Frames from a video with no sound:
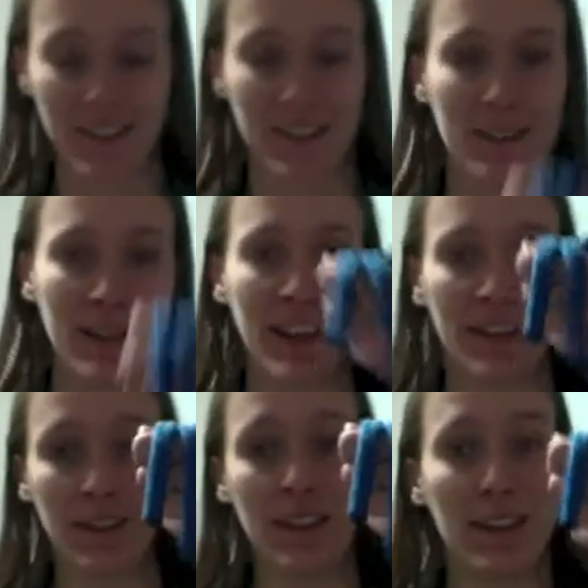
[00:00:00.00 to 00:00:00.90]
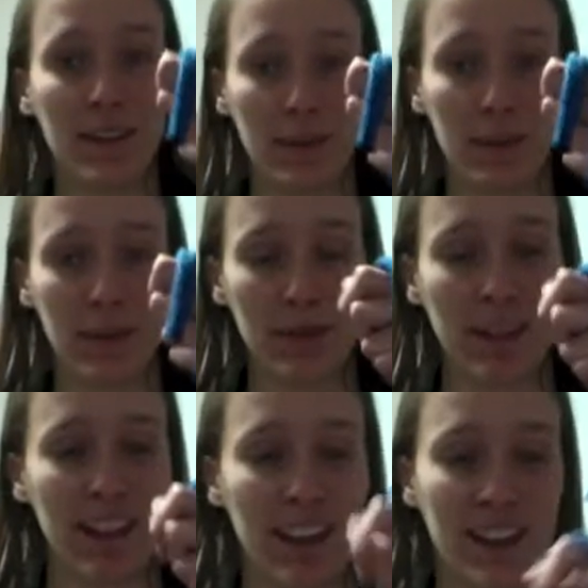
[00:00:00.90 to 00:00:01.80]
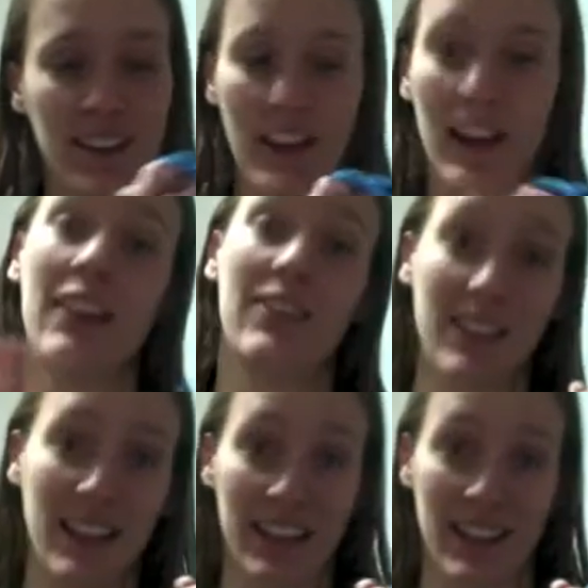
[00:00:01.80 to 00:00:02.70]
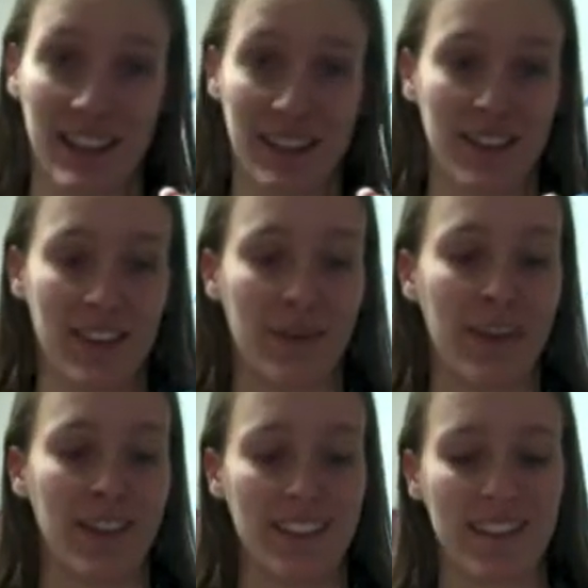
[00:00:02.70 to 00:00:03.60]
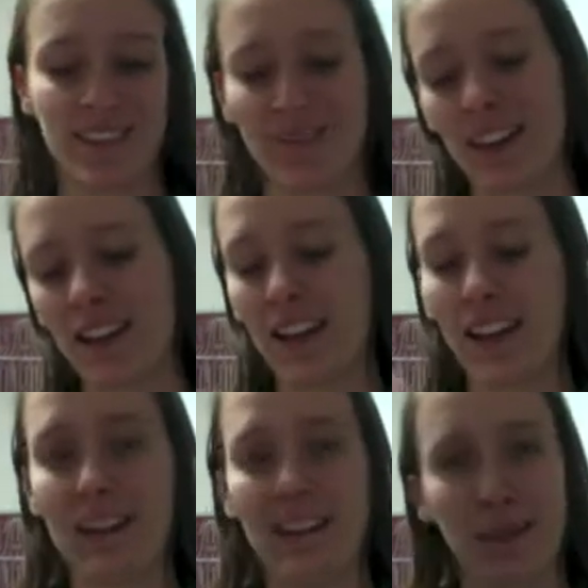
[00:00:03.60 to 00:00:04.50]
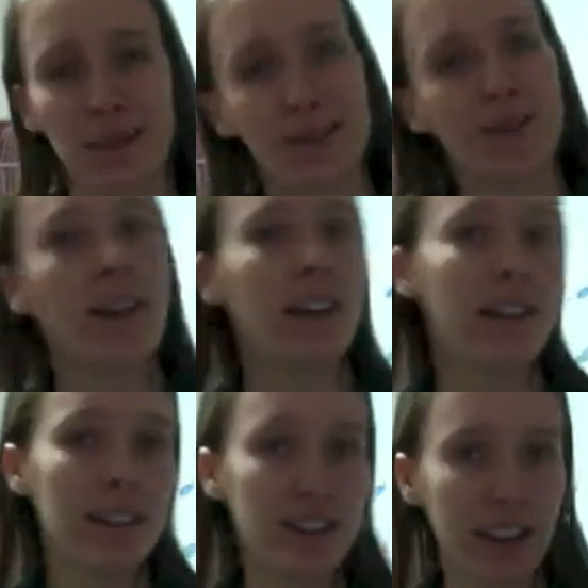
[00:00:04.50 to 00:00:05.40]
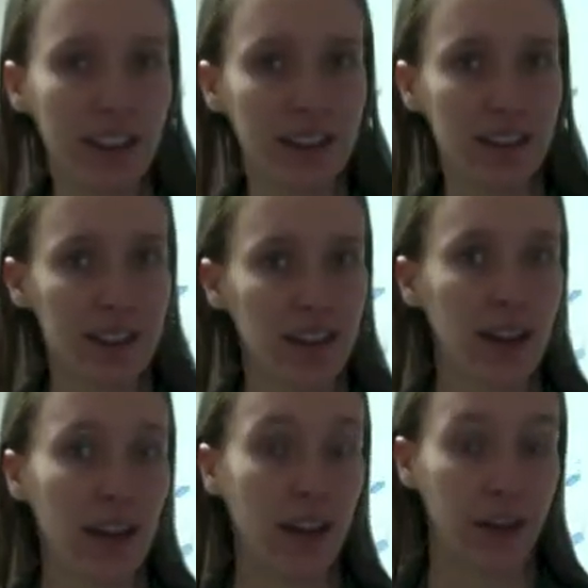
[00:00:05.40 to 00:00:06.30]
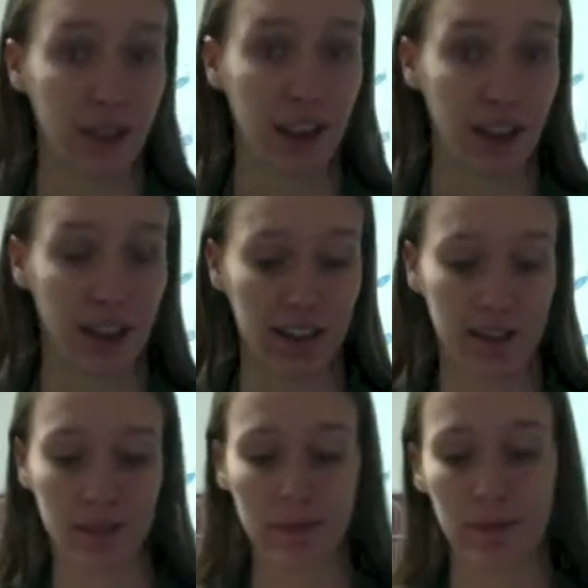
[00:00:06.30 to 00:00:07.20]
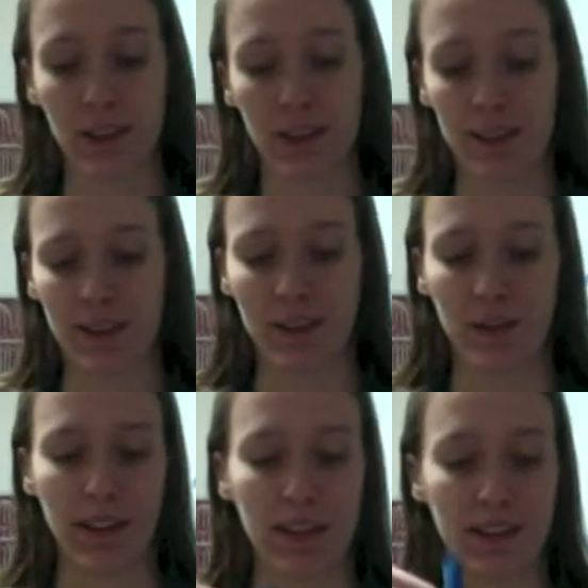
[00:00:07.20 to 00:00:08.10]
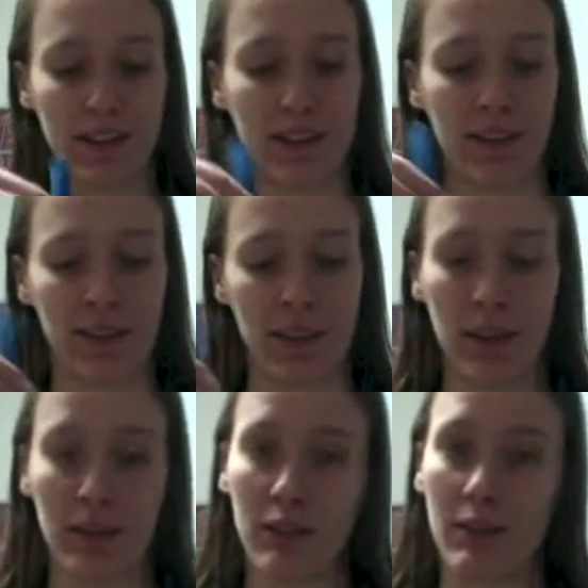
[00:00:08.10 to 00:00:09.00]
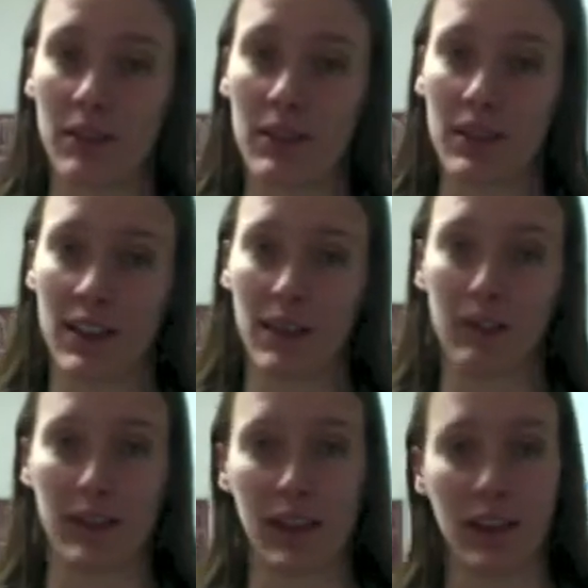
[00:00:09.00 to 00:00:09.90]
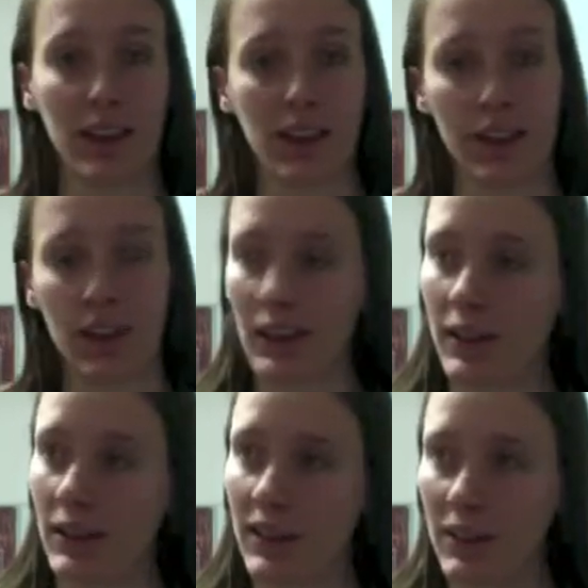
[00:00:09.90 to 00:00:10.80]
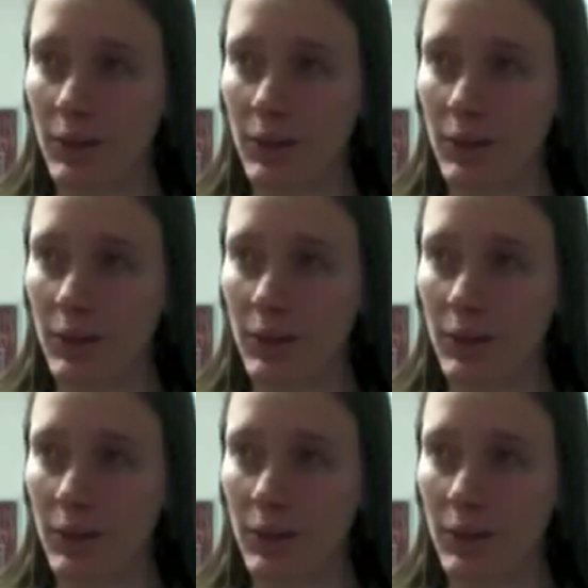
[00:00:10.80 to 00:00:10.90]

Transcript: Okay, anyways, so now the rope in my hand, I haven't done anything to it, I promise, except change how long it is. So now instead of having 3 ropes the same length,